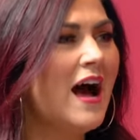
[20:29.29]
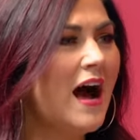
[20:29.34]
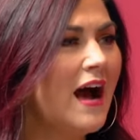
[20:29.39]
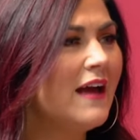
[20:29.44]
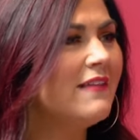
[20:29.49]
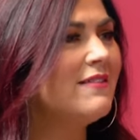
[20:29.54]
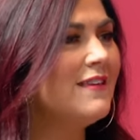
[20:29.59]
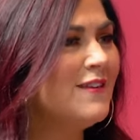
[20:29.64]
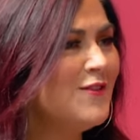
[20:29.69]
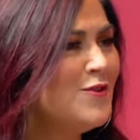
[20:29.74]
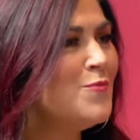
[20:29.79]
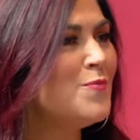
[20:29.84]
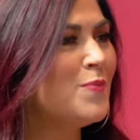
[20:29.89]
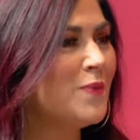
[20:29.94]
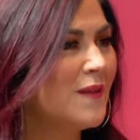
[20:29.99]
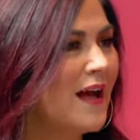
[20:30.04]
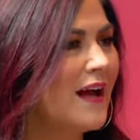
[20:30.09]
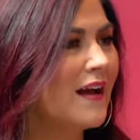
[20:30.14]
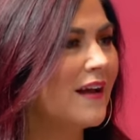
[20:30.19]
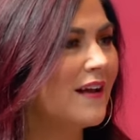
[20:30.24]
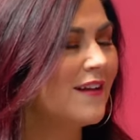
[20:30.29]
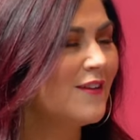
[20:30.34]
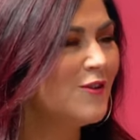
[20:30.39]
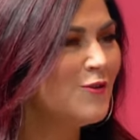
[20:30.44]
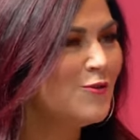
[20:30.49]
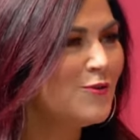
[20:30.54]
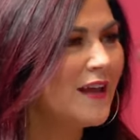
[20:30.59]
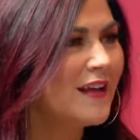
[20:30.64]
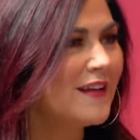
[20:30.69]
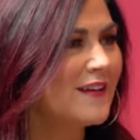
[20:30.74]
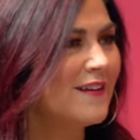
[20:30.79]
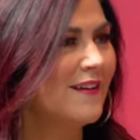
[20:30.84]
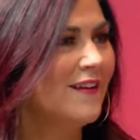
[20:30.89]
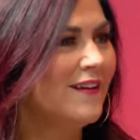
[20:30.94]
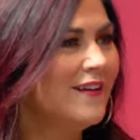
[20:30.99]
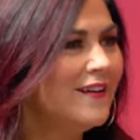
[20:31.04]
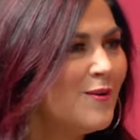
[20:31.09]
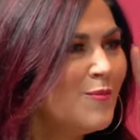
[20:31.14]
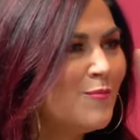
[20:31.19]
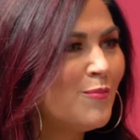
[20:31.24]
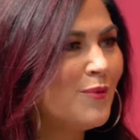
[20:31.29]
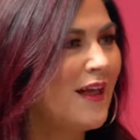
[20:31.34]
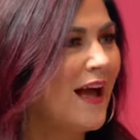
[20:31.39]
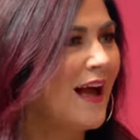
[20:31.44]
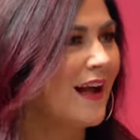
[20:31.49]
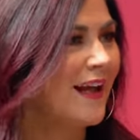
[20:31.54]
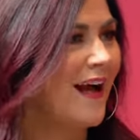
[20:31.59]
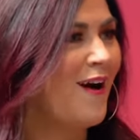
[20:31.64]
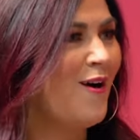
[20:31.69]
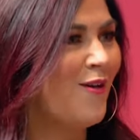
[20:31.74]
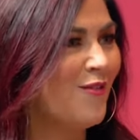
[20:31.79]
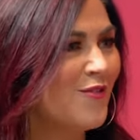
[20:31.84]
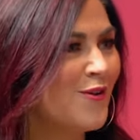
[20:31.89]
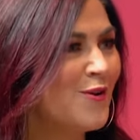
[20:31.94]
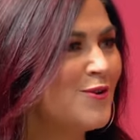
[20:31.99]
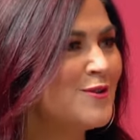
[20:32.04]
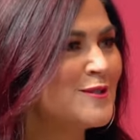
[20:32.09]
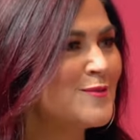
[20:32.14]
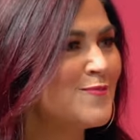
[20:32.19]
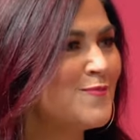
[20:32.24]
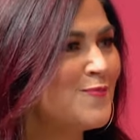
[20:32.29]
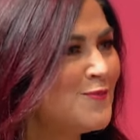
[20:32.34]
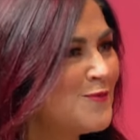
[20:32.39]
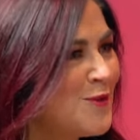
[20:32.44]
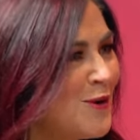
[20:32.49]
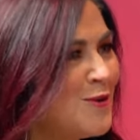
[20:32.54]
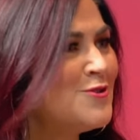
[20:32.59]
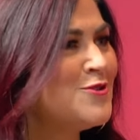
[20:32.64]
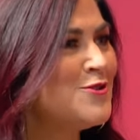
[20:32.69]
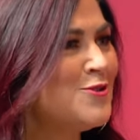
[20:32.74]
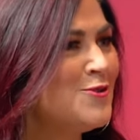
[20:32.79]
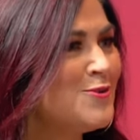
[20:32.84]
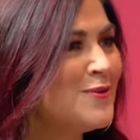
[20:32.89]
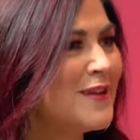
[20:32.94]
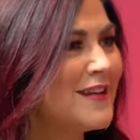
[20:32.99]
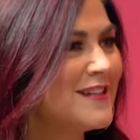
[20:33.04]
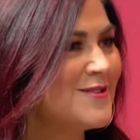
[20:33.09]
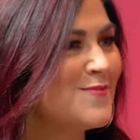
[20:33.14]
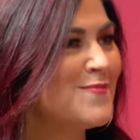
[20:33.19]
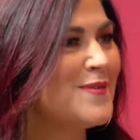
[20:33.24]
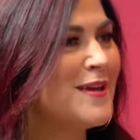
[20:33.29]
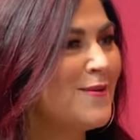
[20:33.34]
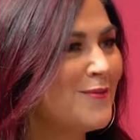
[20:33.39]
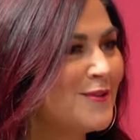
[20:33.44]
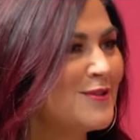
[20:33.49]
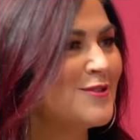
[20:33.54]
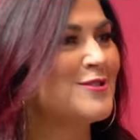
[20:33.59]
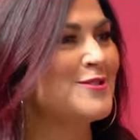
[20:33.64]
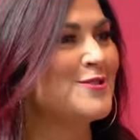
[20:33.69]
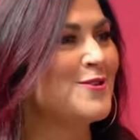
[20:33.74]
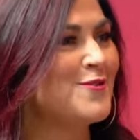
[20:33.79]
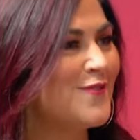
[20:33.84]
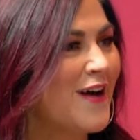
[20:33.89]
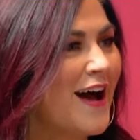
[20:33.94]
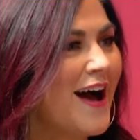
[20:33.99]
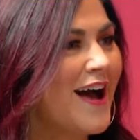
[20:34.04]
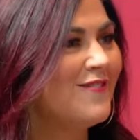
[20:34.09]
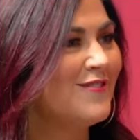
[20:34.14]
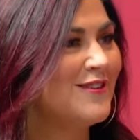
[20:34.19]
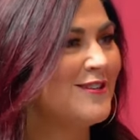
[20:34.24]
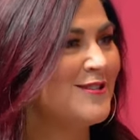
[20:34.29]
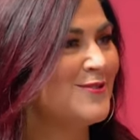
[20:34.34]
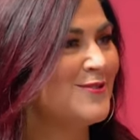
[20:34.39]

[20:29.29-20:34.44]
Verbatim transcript: I think you black. You like black out okay, those yeah. don't you like to be able to survive and